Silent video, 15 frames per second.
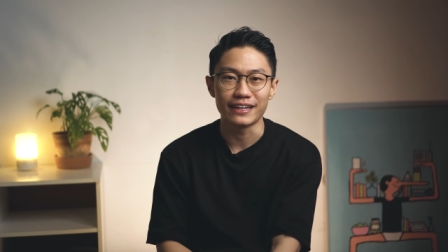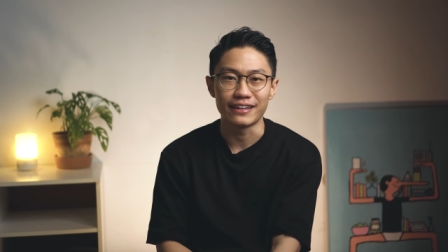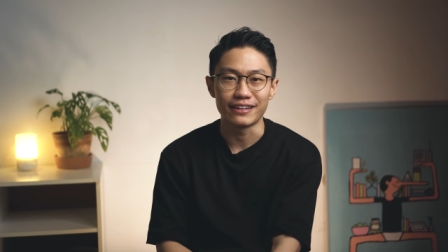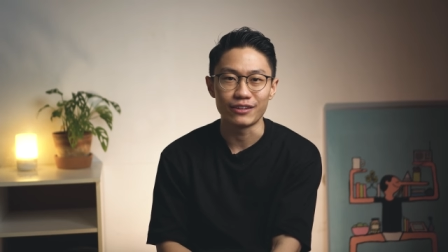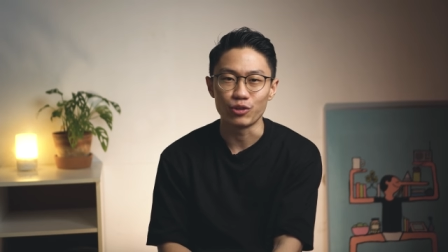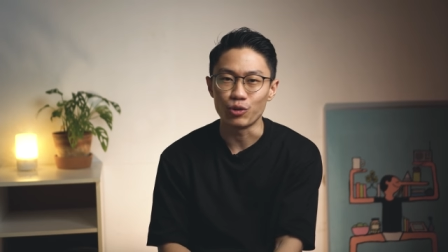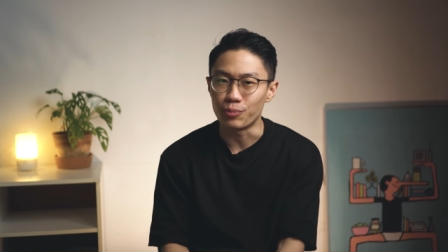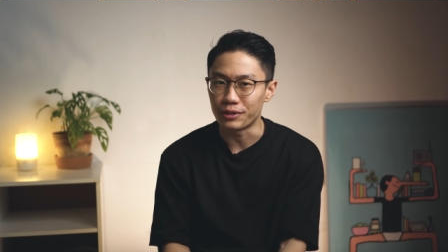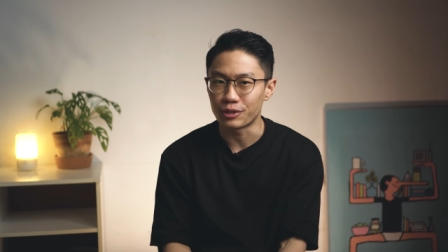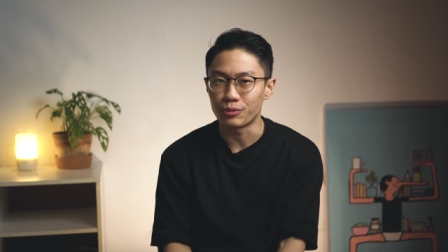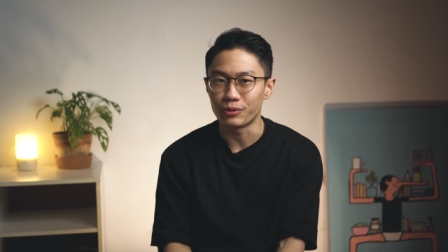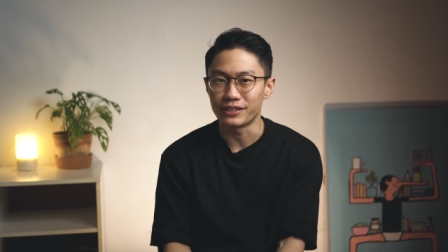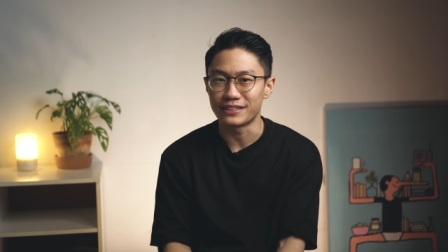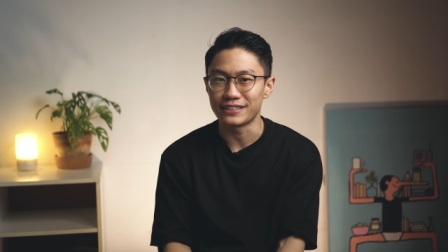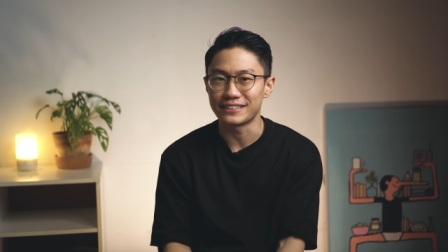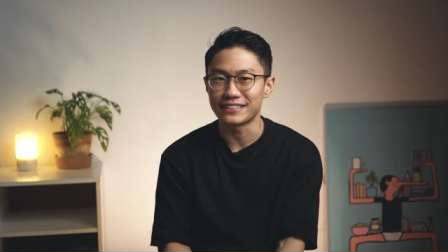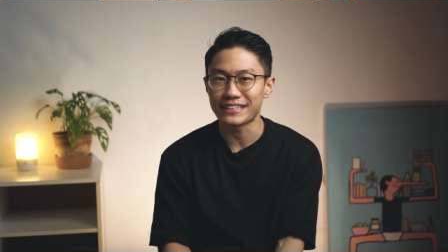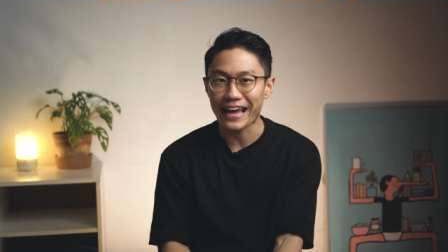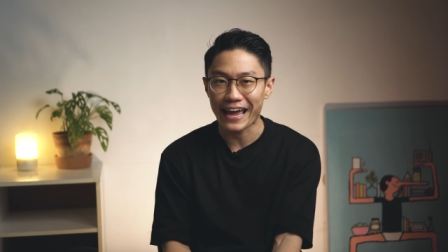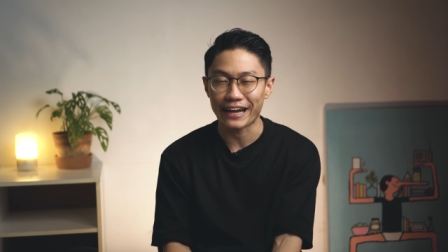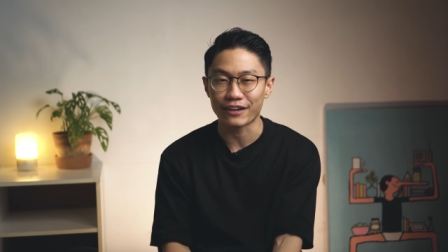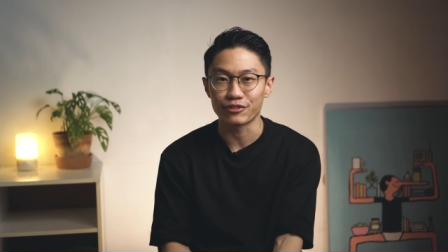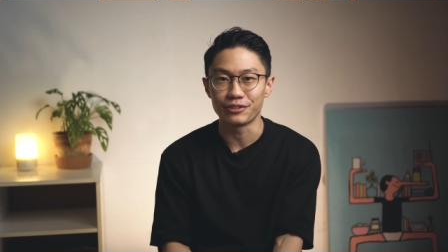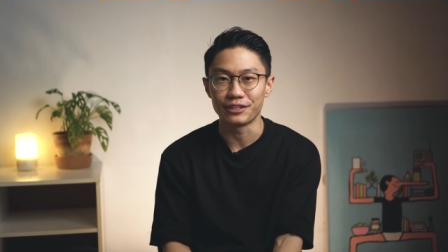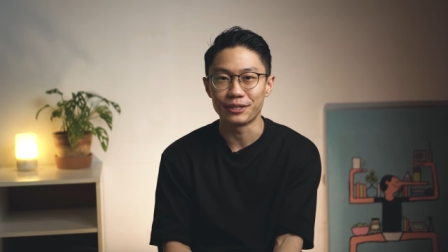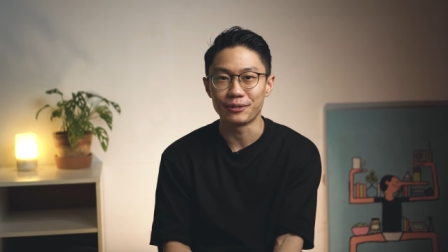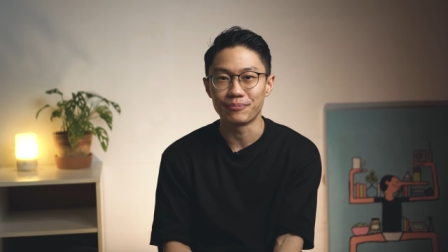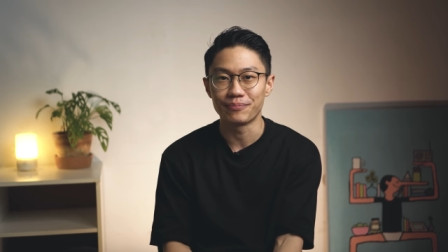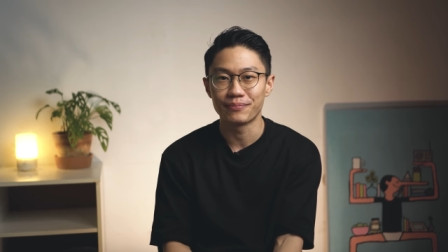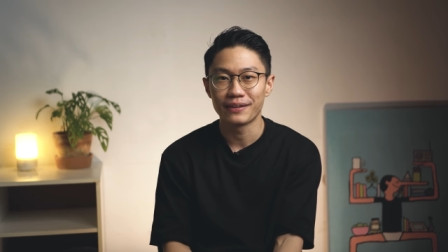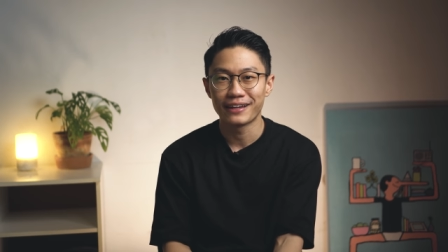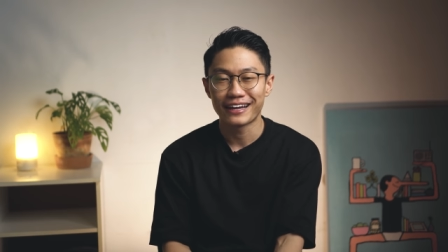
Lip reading: and ubiquitous acronym.